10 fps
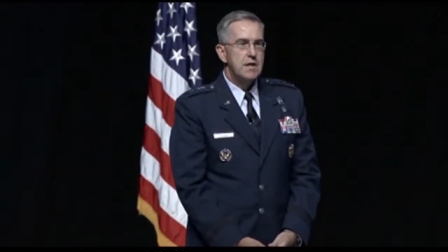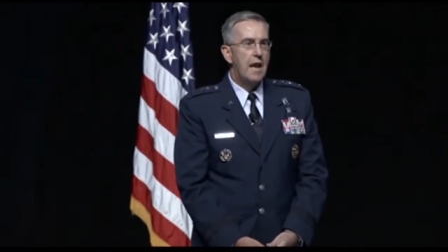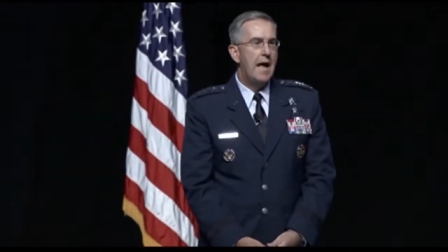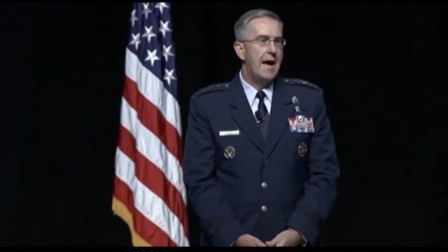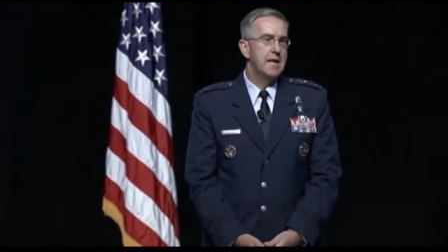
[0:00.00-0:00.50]

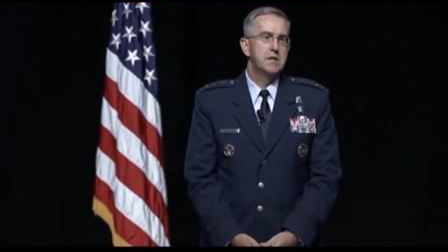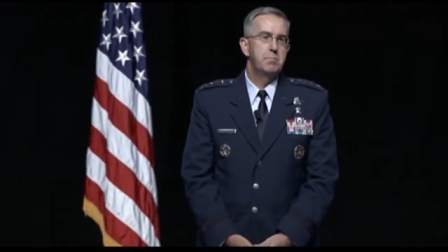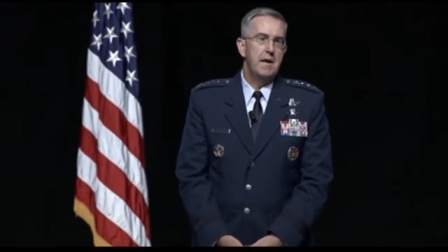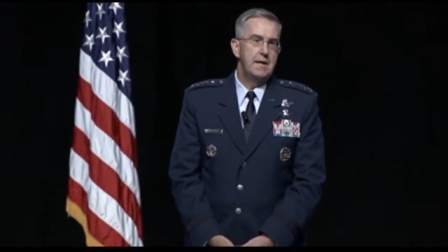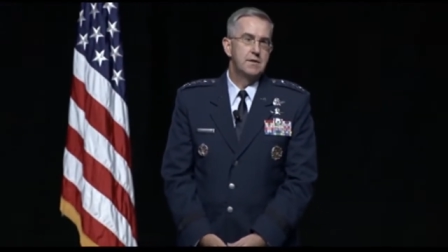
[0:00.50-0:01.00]
there's a
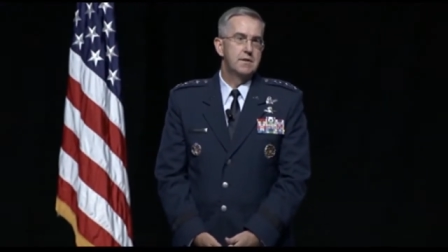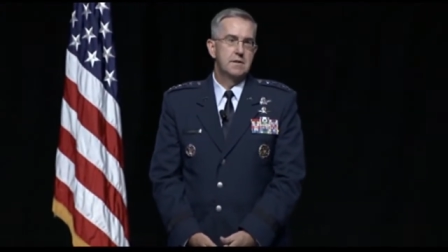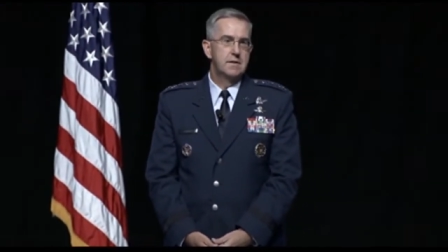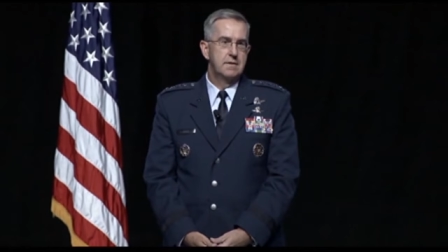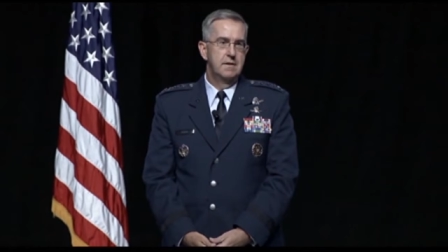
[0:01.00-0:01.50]
lot of
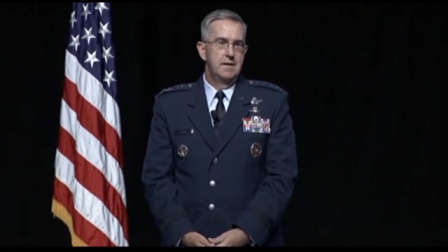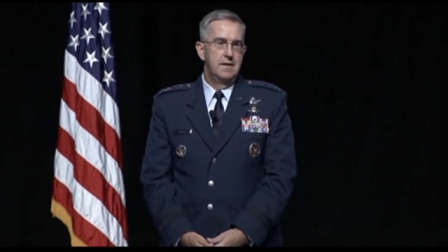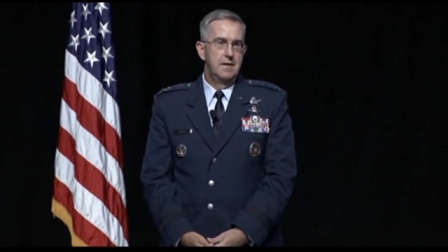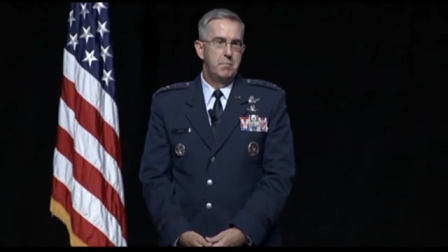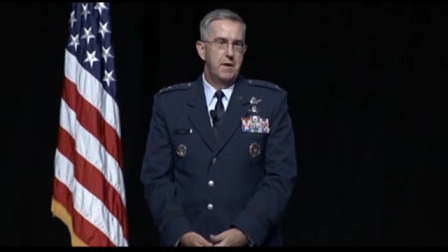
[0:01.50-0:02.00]
space
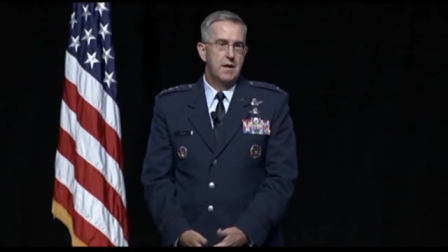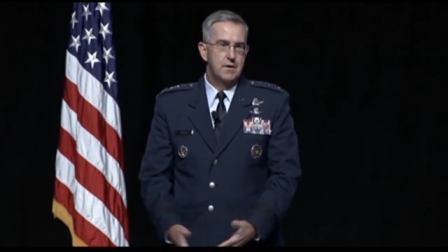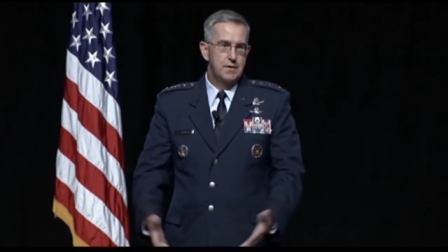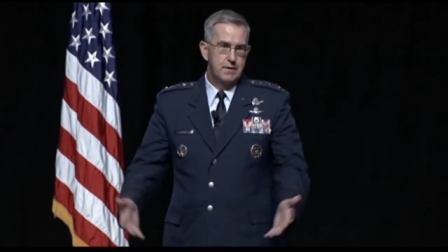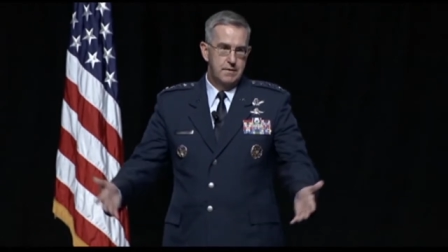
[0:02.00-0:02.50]

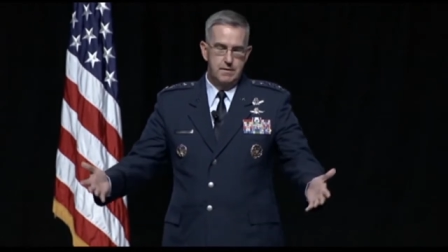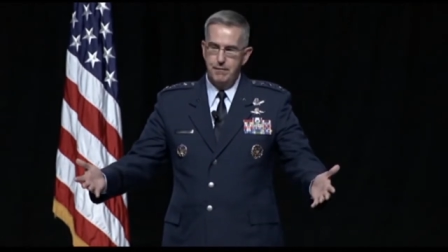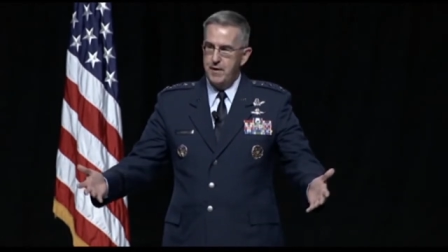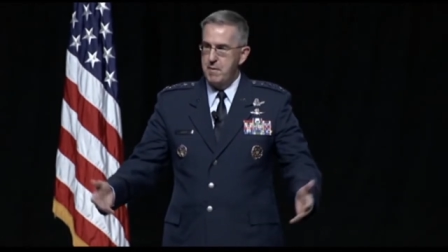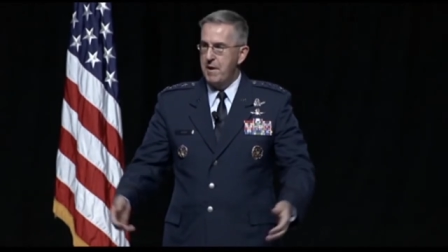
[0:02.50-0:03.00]

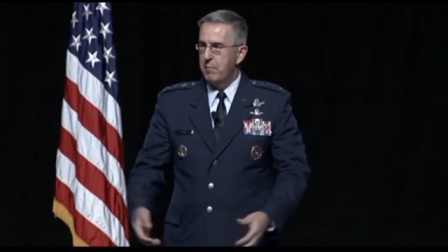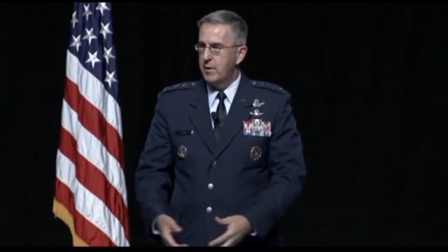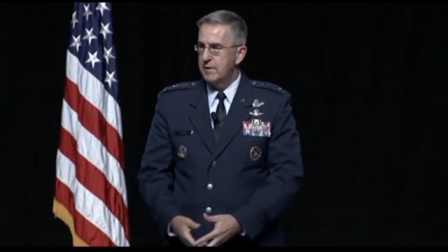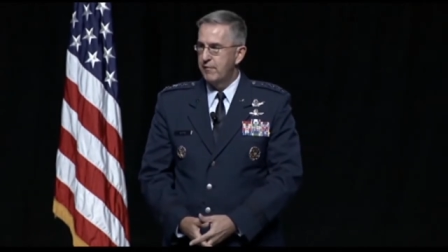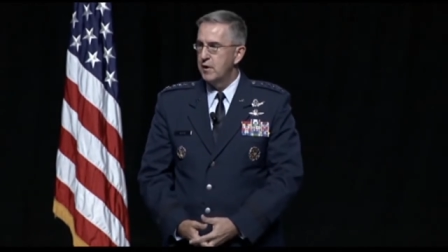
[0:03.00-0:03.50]
because the
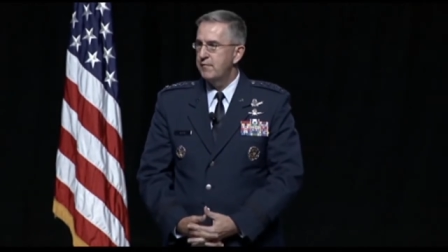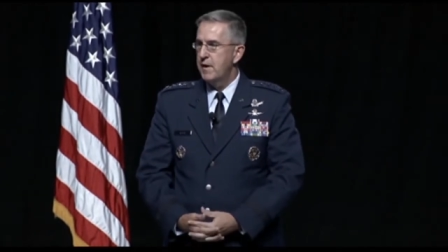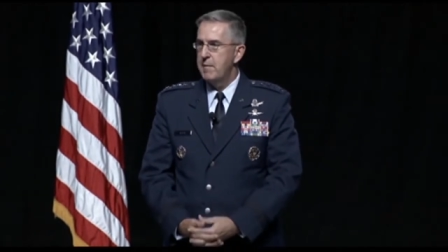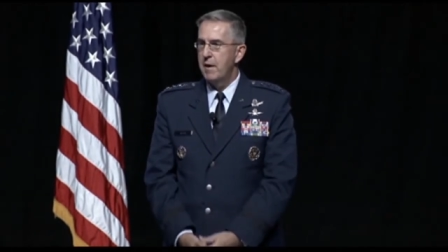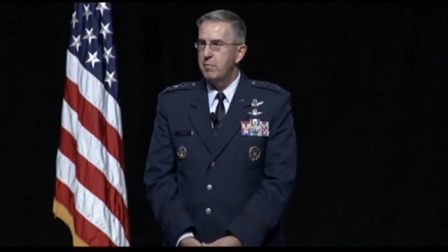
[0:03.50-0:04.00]
fundamental prin-
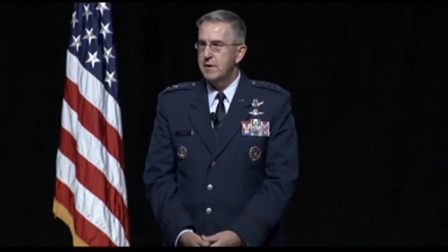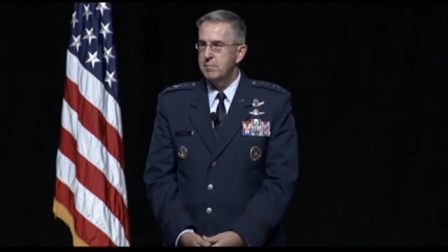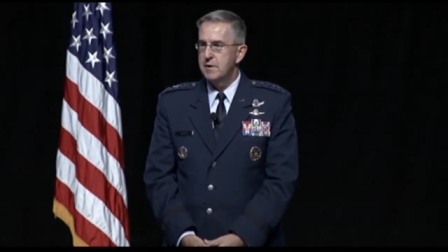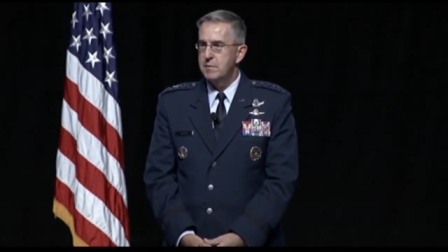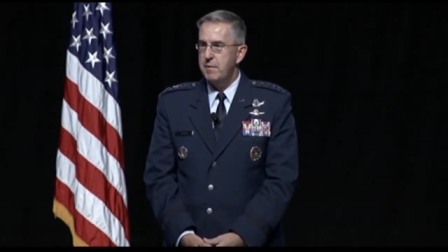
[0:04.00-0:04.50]
first
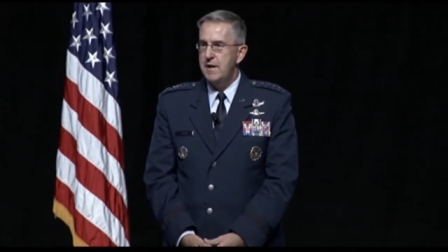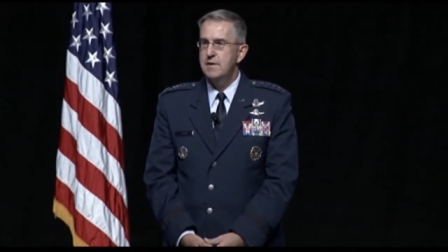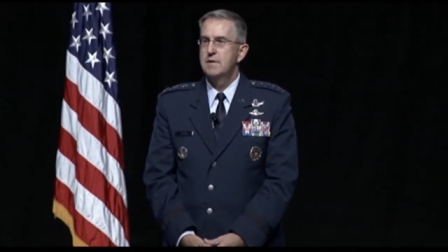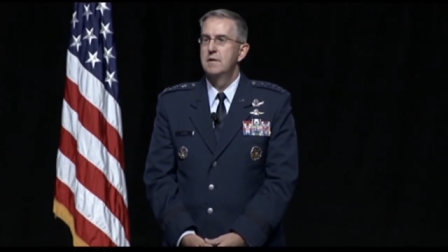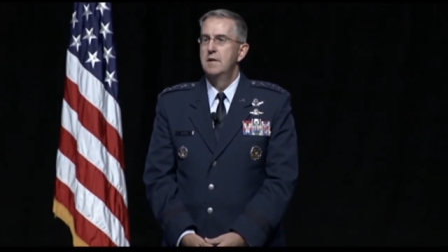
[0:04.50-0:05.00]
fundamental principle in
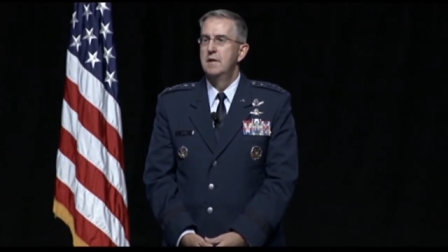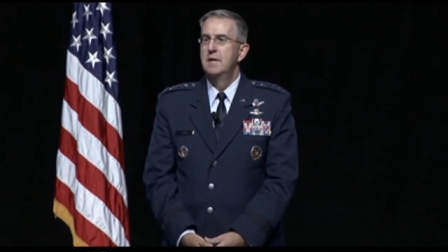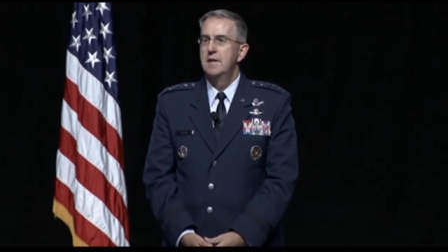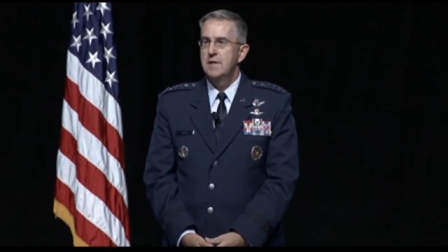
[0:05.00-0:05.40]
space